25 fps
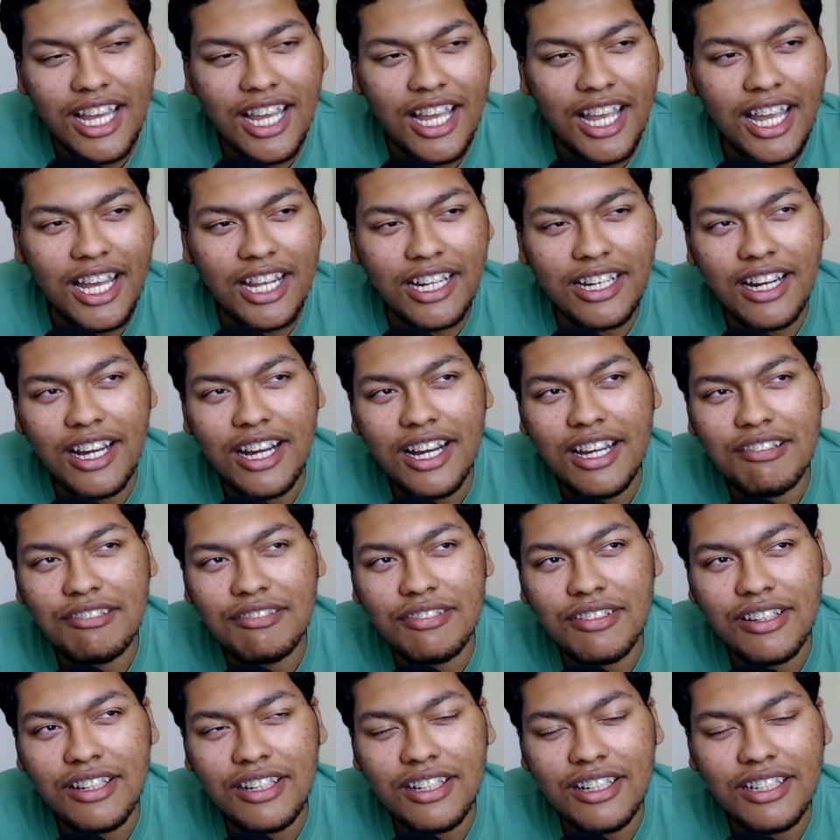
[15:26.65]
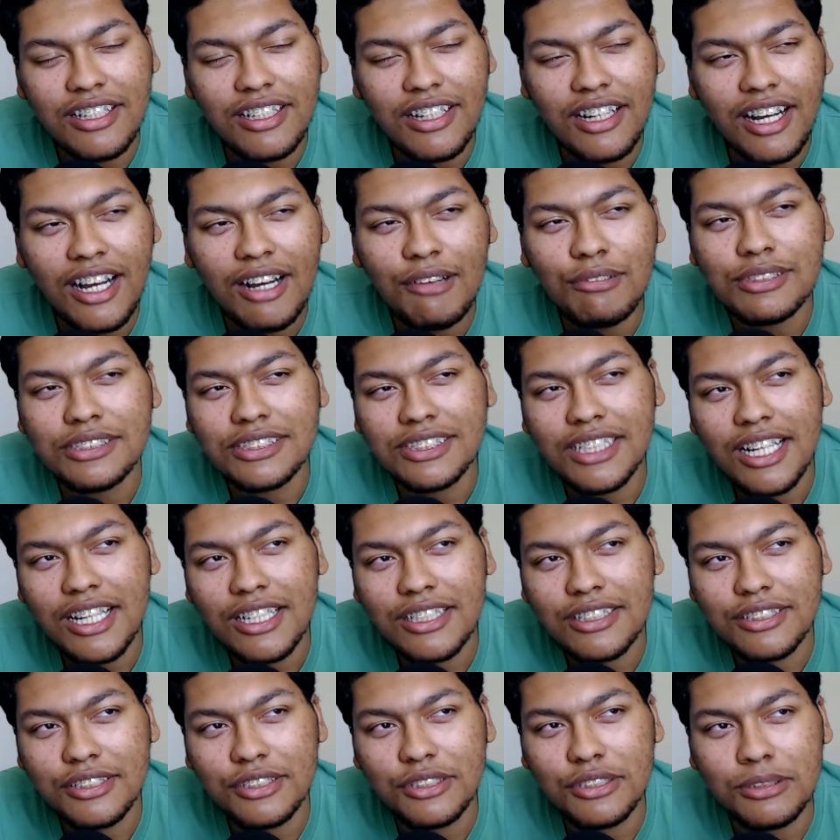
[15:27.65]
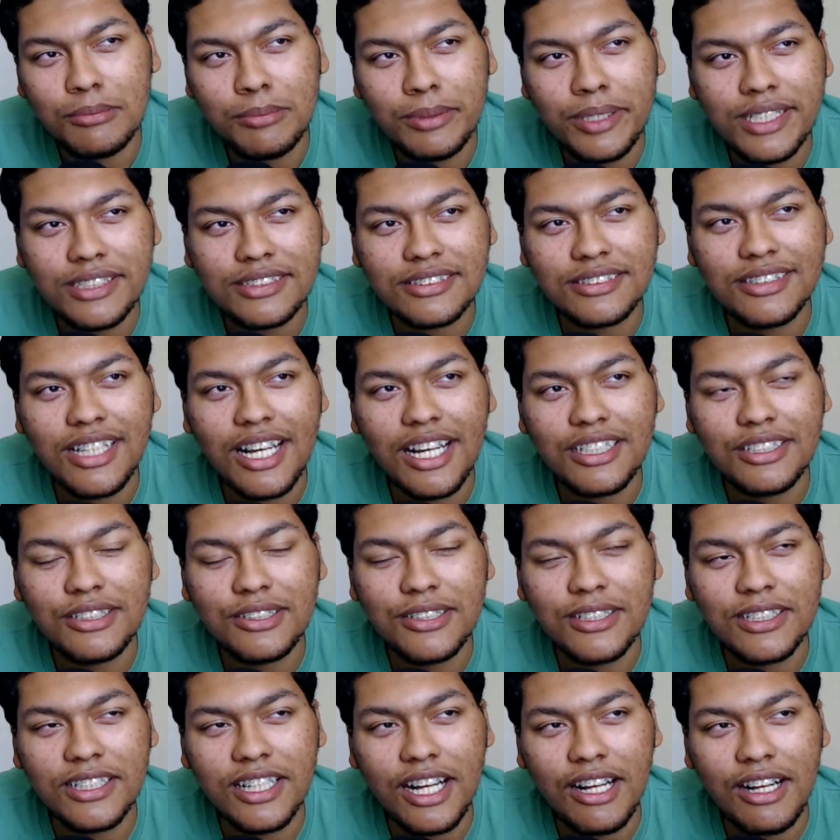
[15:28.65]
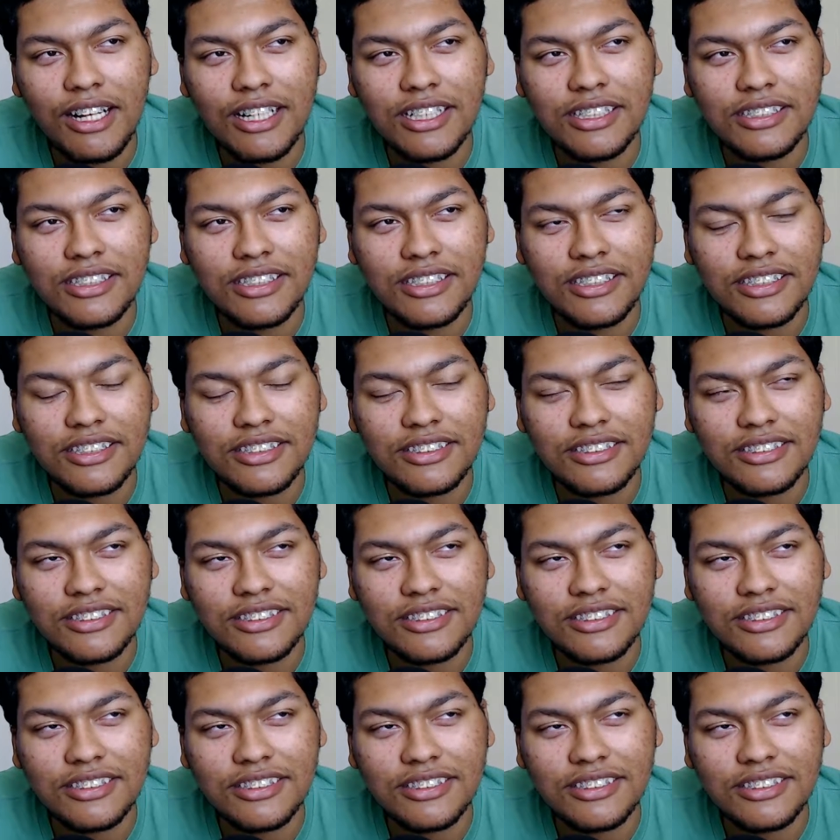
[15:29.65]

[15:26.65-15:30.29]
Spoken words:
and I was tired too, but that's not usually how